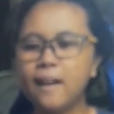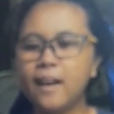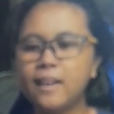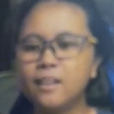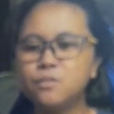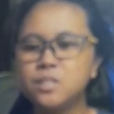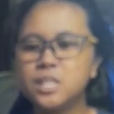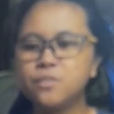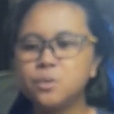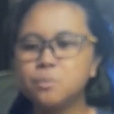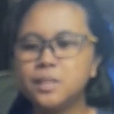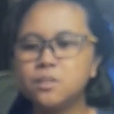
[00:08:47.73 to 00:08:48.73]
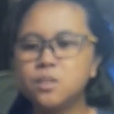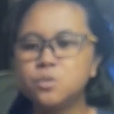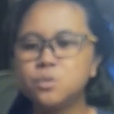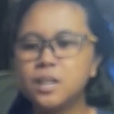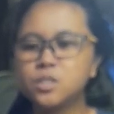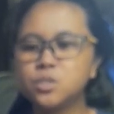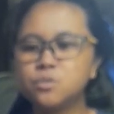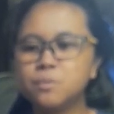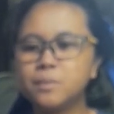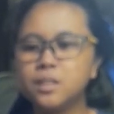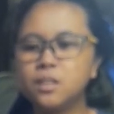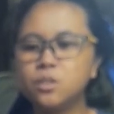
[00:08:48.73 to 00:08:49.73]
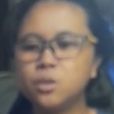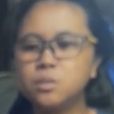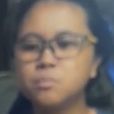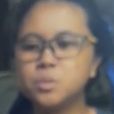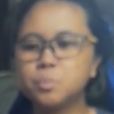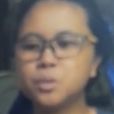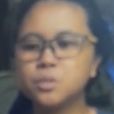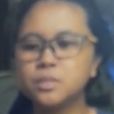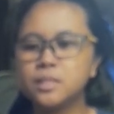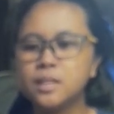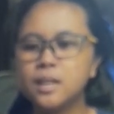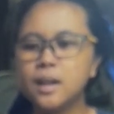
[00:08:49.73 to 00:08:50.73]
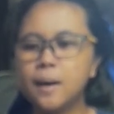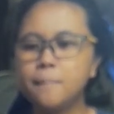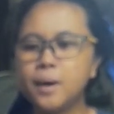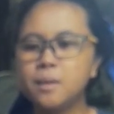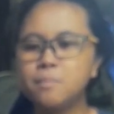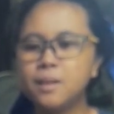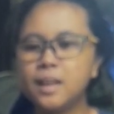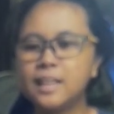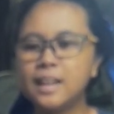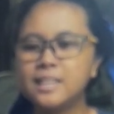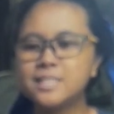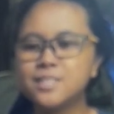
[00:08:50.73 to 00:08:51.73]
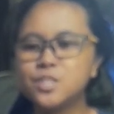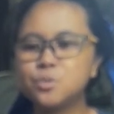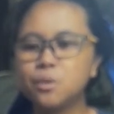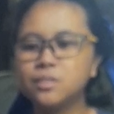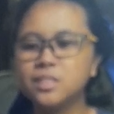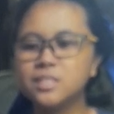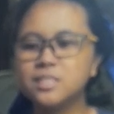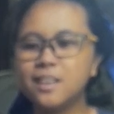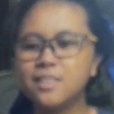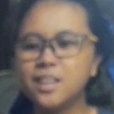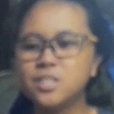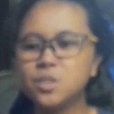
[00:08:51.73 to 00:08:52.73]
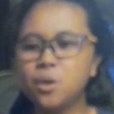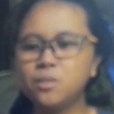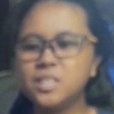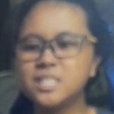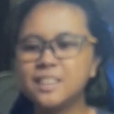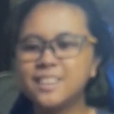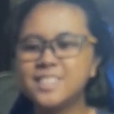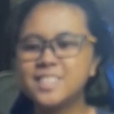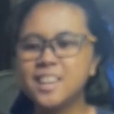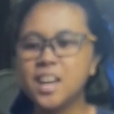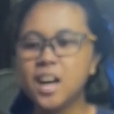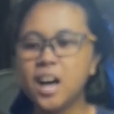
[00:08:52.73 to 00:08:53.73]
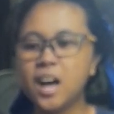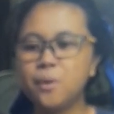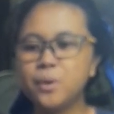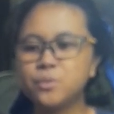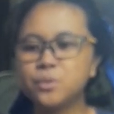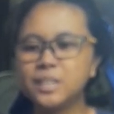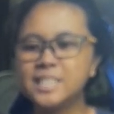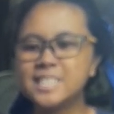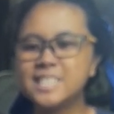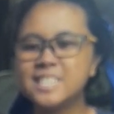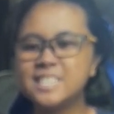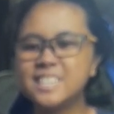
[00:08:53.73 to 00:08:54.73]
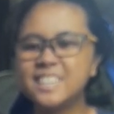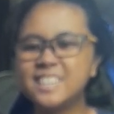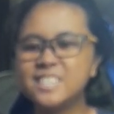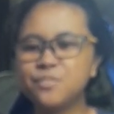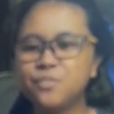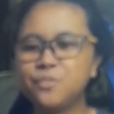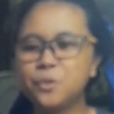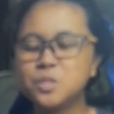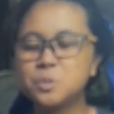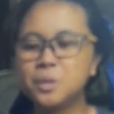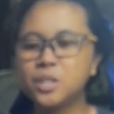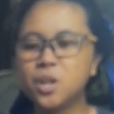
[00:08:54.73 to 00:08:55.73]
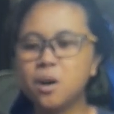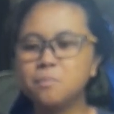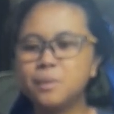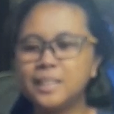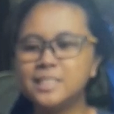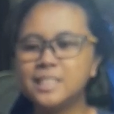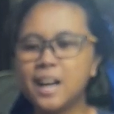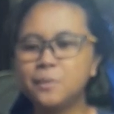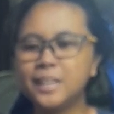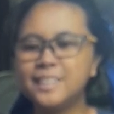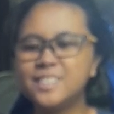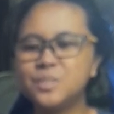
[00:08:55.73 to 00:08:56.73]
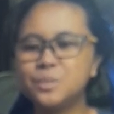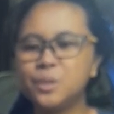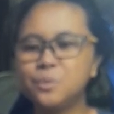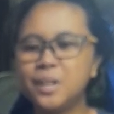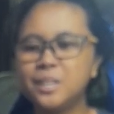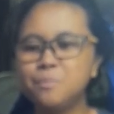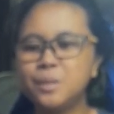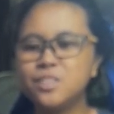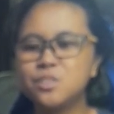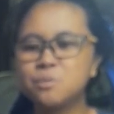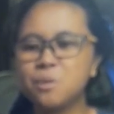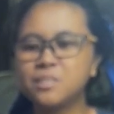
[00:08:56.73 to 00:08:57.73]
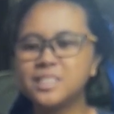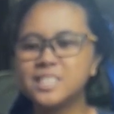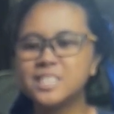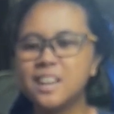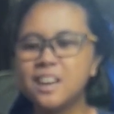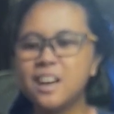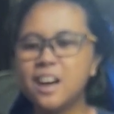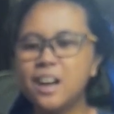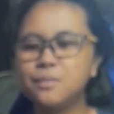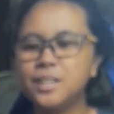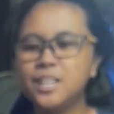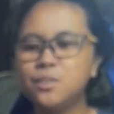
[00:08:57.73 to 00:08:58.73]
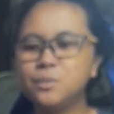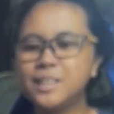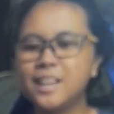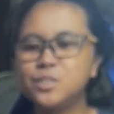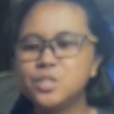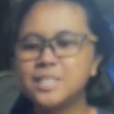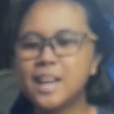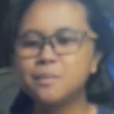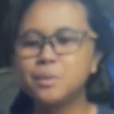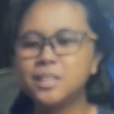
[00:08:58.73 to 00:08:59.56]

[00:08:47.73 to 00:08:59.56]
I have received a written introduction from an anonymous person. My Beretta is the strongest. That's all it says. However, isn't this its first real combat? How can it already be the strongest? I really don't understand.